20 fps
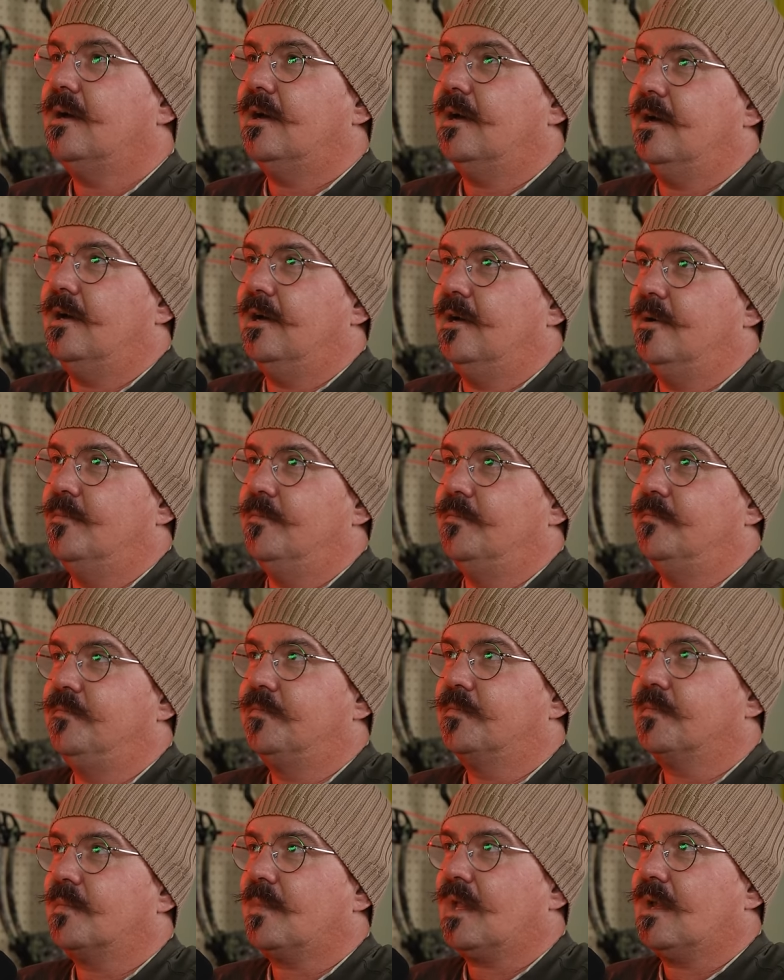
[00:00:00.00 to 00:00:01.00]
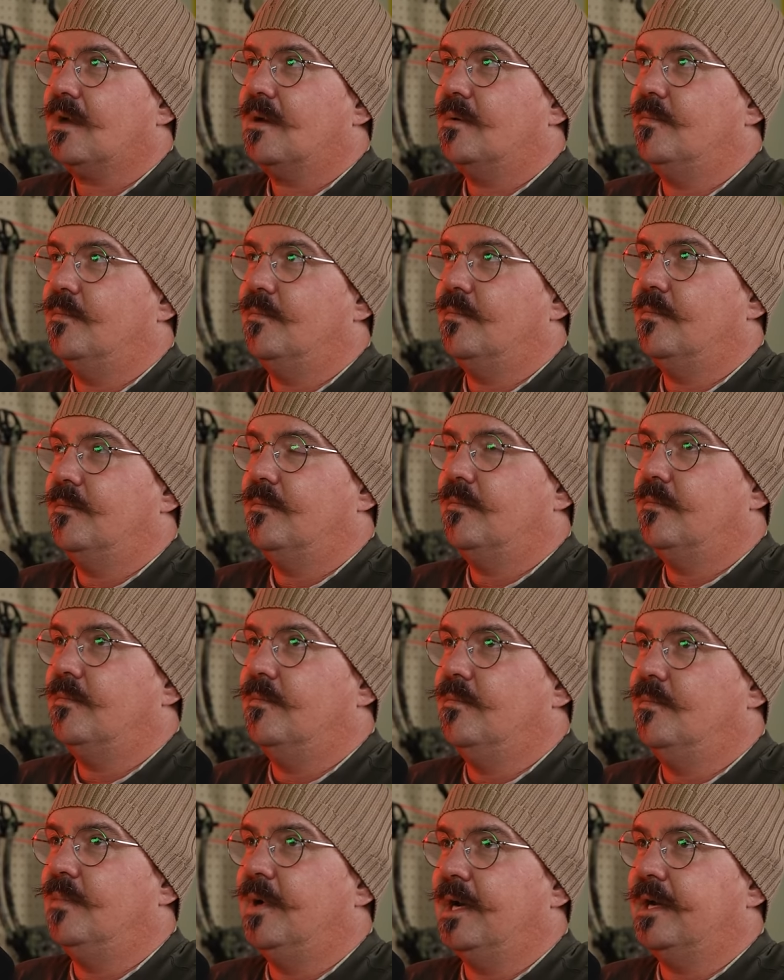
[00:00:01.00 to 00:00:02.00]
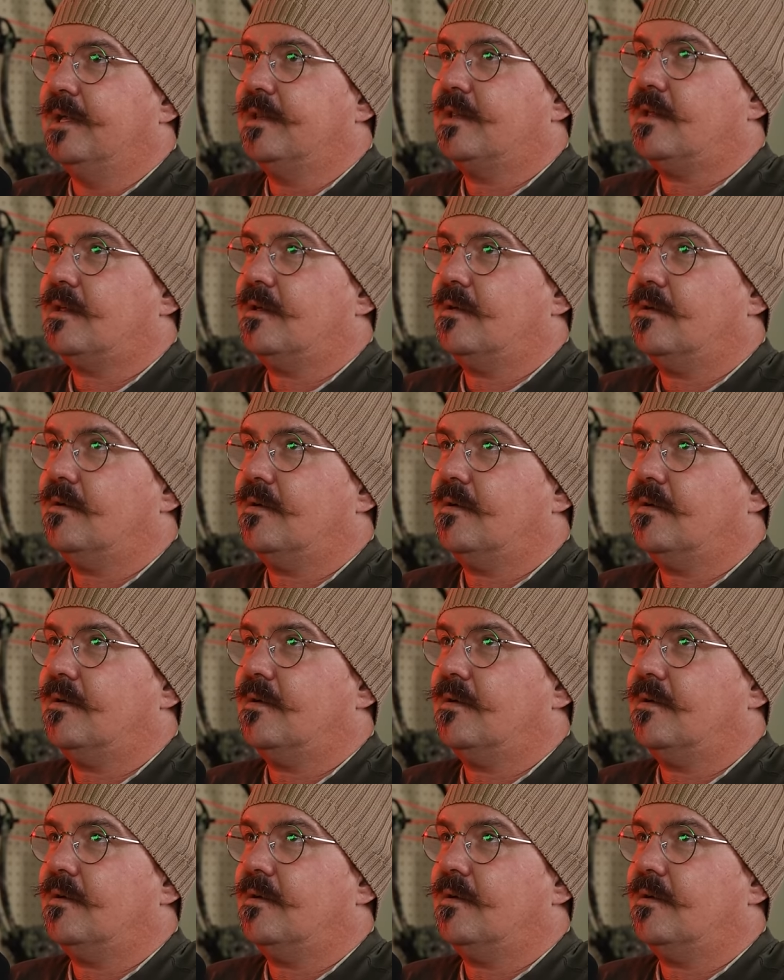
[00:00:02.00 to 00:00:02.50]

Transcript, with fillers: Um, but